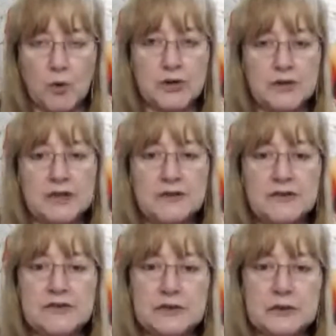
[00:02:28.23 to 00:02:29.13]
And what you
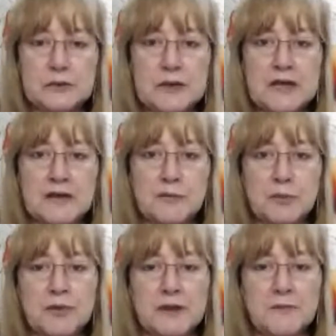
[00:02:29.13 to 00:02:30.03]
need to do
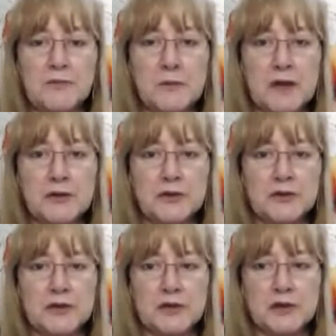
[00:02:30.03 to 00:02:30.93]
is put the
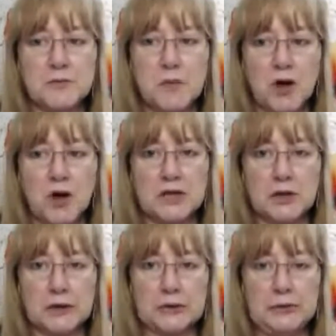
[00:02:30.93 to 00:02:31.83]
information that you might
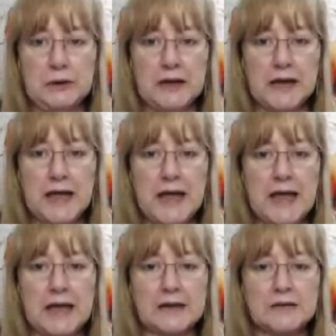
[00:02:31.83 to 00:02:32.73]
know,
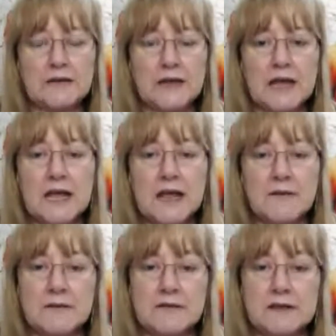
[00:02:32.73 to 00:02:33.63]
and
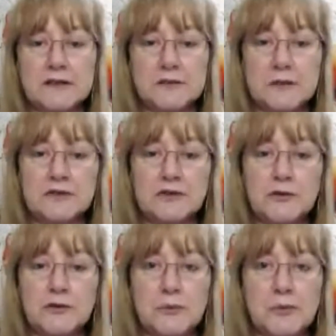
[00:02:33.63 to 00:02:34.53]
if it's a little bit
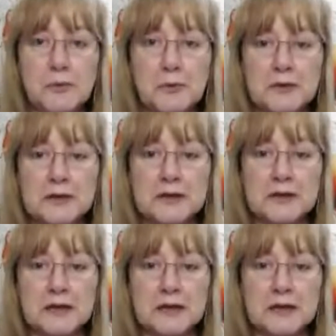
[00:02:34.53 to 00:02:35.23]
too broad,